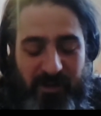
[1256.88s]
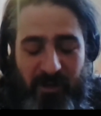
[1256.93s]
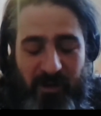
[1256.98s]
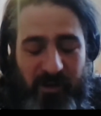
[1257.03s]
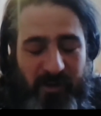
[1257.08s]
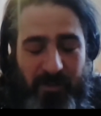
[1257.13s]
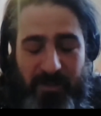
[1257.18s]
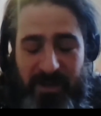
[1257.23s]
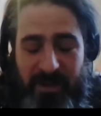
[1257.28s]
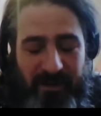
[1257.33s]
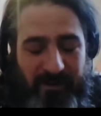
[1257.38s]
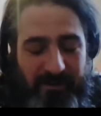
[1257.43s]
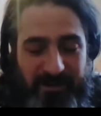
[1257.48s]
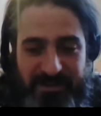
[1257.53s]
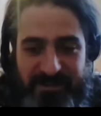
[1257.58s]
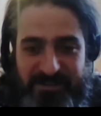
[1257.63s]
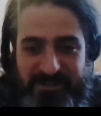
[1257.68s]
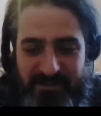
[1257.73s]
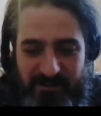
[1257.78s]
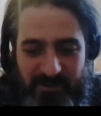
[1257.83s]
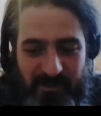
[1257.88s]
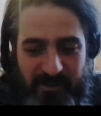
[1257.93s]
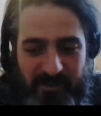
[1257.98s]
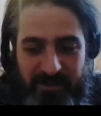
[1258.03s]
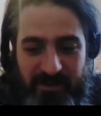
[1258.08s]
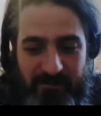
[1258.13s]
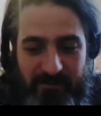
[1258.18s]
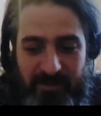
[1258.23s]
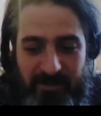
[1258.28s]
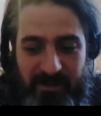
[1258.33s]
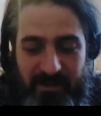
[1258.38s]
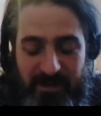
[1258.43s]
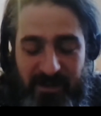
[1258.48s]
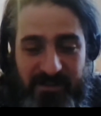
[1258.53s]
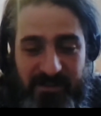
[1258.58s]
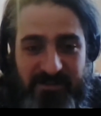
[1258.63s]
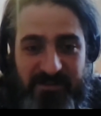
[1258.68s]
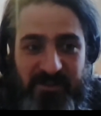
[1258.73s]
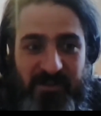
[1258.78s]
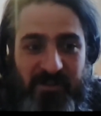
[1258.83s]
the berries, everything
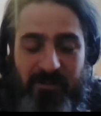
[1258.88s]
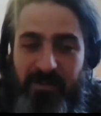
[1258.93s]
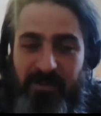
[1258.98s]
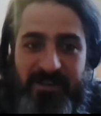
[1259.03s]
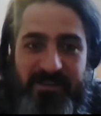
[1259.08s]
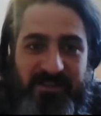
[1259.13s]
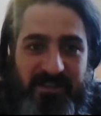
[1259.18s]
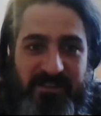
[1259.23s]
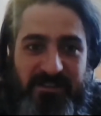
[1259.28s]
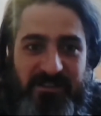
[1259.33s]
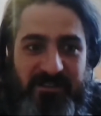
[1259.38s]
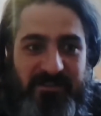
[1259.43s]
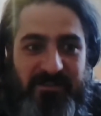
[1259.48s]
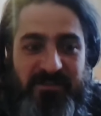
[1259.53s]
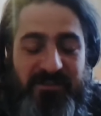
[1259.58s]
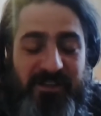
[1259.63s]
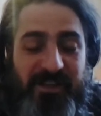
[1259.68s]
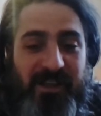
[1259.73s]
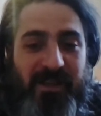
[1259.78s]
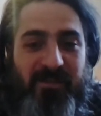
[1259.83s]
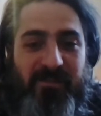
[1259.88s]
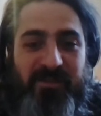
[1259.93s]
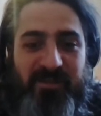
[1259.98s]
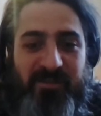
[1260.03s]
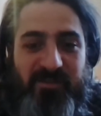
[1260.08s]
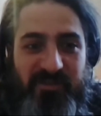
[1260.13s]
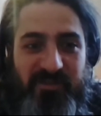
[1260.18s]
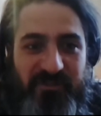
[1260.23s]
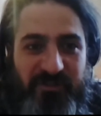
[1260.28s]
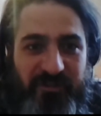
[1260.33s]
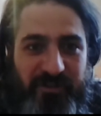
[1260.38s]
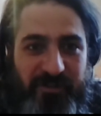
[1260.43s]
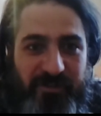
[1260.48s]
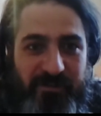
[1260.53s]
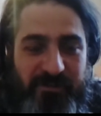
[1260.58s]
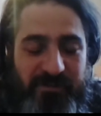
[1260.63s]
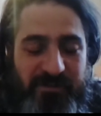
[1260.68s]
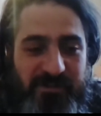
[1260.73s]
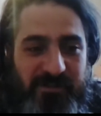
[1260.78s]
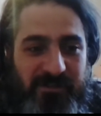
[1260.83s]
else, makes excellent jams and preserves.